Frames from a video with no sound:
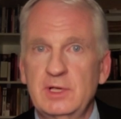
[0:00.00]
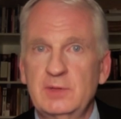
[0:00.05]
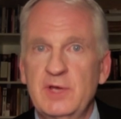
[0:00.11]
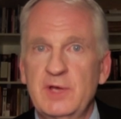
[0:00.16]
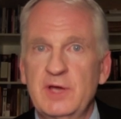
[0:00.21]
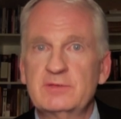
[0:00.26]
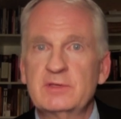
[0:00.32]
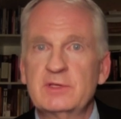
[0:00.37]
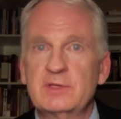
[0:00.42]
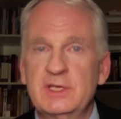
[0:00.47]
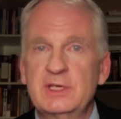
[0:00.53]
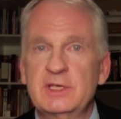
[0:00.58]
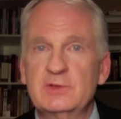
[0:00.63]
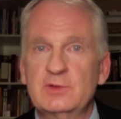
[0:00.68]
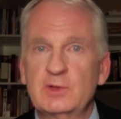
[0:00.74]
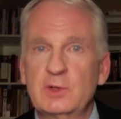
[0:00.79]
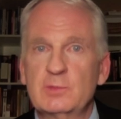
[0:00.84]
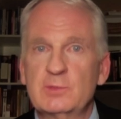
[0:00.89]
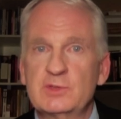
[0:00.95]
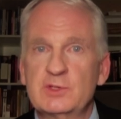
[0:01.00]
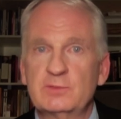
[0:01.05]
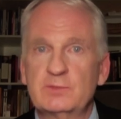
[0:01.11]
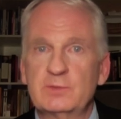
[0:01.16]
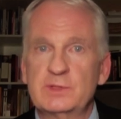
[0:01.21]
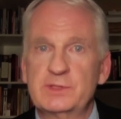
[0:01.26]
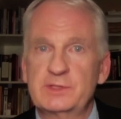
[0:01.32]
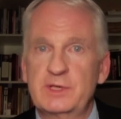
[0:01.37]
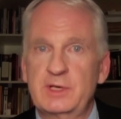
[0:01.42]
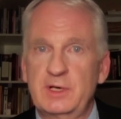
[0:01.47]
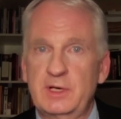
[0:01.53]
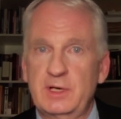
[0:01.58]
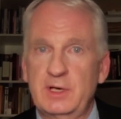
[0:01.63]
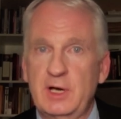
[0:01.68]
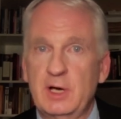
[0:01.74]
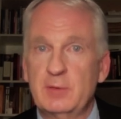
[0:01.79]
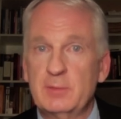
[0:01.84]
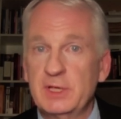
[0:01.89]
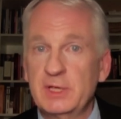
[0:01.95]
And we have to think in terms of what's
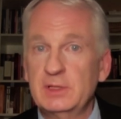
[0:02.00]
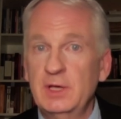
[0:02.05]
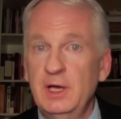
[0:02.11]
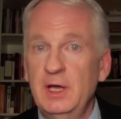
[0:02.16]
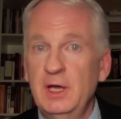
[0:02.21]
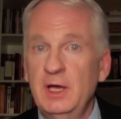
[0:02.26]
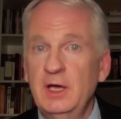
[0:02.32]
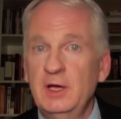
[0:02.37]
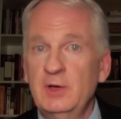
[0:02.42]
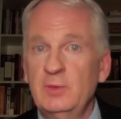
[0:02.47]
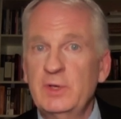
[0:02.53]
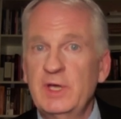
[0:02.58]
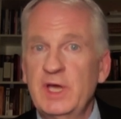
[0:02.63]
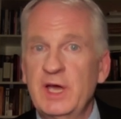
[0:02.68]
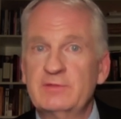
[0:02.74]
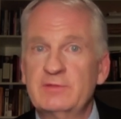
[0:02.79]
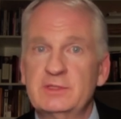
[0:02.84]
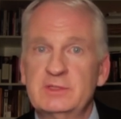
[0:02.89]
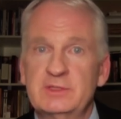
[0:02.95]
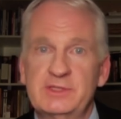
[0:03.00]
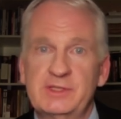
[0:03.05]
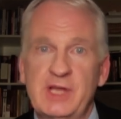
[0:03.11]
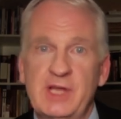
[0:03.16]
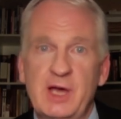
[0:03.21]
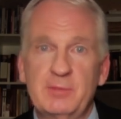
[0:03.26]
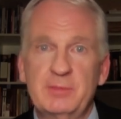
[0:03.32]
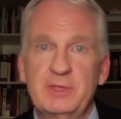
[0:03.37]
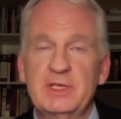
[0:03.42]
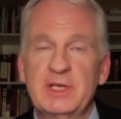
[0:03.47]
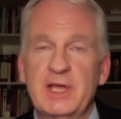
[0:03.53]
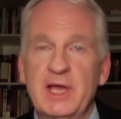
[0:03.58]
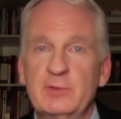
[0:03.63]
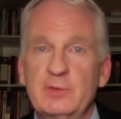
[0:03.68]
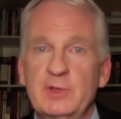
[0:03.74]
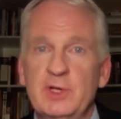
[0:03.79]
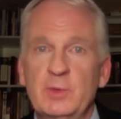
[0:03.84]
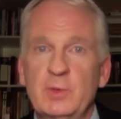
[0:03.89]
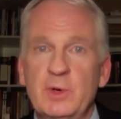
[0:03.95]
coming. We have to stop being
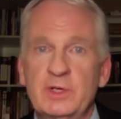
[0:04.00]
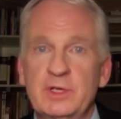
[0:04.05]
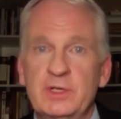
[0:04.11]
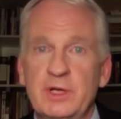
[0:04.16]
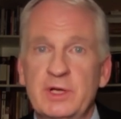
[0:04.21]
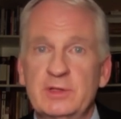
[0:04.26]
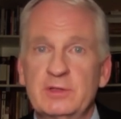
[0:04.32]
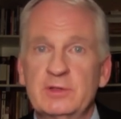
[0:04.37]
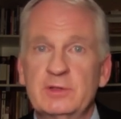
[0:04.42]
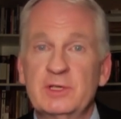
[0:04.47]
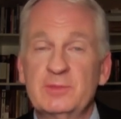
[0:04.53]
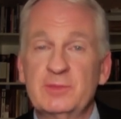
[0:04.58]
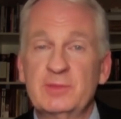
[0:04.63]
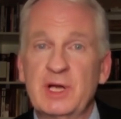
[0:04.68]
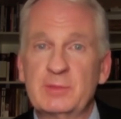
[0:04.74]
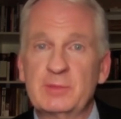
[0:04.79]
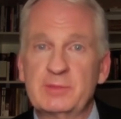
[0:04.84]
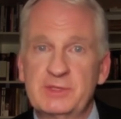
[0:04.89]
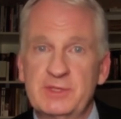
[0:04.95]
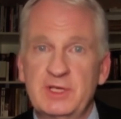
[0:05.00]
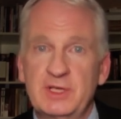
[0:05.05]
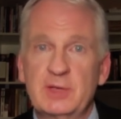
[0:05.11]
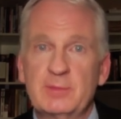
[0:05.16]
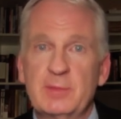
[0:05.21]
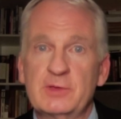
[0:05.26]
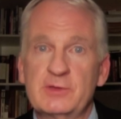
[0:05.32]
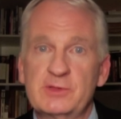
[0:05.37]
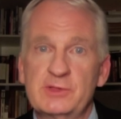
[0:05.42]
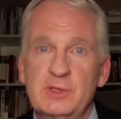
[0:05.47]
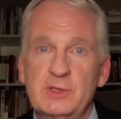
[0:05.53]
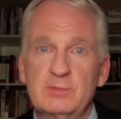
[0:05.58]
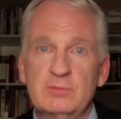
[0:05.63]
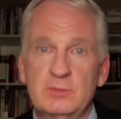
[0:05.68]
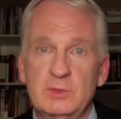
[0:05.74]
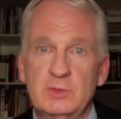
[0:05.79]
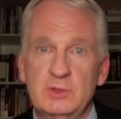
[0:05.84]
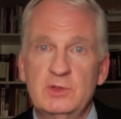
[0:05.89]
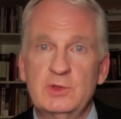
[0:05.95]
angry at one another and perhaps think about
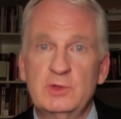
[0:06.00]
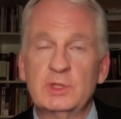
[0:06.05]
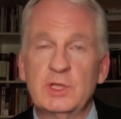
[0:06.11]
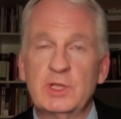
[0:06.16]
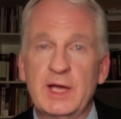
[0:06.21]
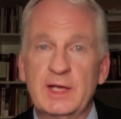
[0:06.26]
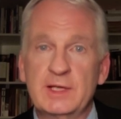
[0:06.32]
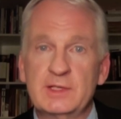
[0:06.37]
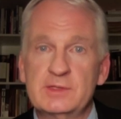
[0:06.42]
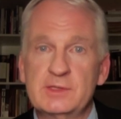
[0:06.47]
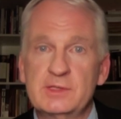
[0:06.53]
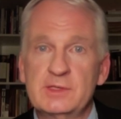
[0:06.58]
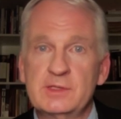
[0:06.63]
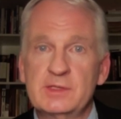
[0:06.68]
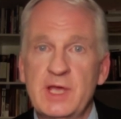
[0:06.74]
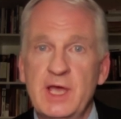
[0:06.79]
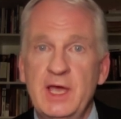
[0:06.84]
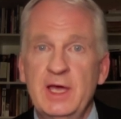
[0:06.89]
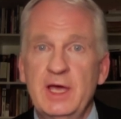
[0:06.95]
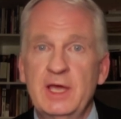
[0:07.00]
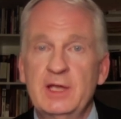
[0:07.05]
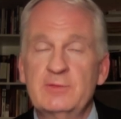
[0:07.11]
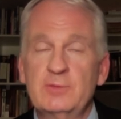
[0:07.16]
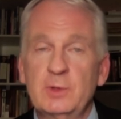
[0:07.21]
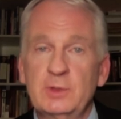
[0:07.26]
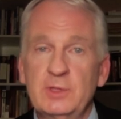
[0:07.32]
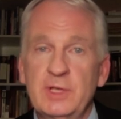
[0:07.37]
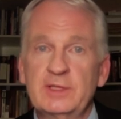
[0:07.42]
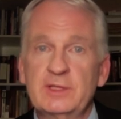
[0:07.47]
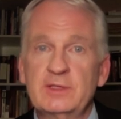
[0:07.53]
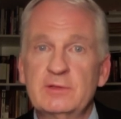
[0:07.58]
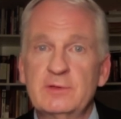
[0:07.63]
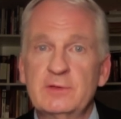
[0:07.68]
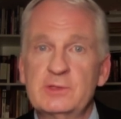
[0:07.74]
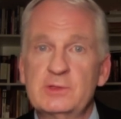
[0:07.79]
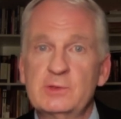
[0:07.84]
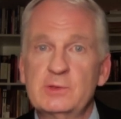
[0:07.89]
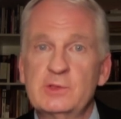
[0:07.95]
some new alliances. And if we're elected
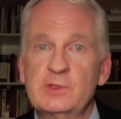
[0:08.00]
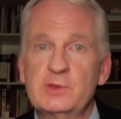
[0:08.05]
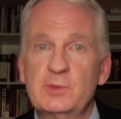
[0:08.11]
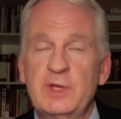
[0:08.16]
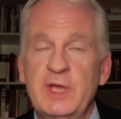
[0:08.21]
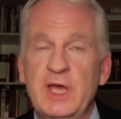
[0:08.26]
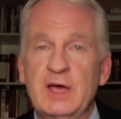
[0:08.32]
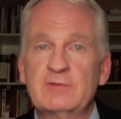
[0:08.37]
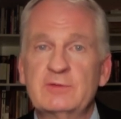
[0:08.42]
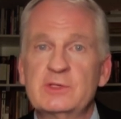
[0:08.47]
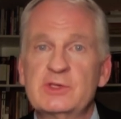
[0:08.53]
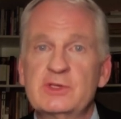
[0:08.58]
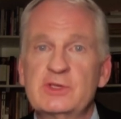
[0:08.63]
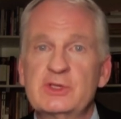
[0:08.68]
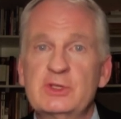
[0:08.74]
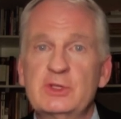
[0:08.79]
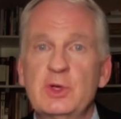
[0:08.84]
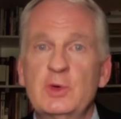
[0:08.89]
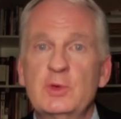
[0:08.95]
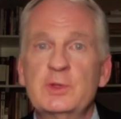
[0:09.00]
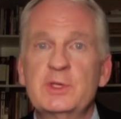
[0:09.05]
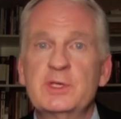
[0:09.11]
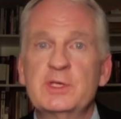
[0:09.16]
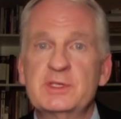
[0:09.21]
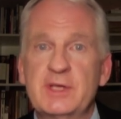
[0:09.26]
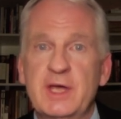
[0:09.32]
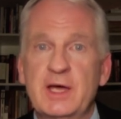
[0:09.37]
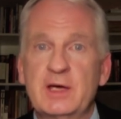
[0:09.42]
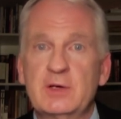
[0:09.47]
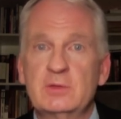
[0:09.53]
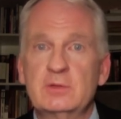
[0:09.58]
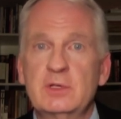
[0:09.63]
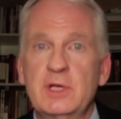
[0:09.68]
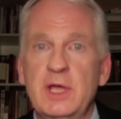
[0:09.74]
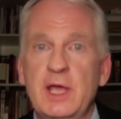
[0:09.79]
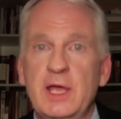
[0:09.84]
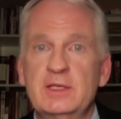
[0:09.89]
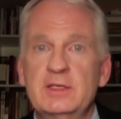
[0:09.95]
officials, we have to slow this
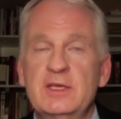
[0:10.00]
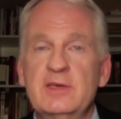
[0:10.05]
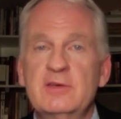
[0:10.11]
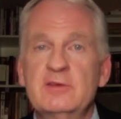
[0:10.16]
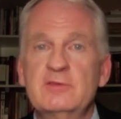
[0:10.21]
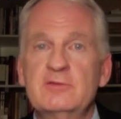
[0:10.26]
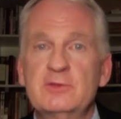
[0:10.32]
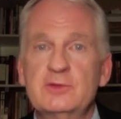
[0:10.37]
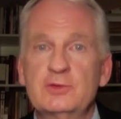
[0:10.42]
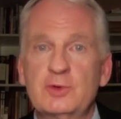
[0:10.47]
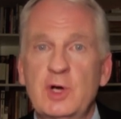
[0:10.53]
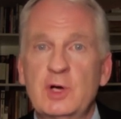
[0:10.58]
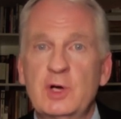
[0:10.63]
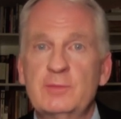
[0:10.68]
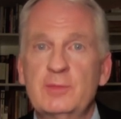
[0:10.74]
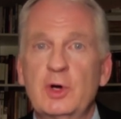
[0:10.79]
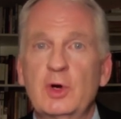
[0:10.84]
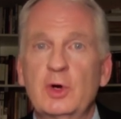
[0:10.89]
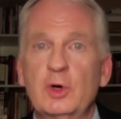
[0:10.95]
down and give Trump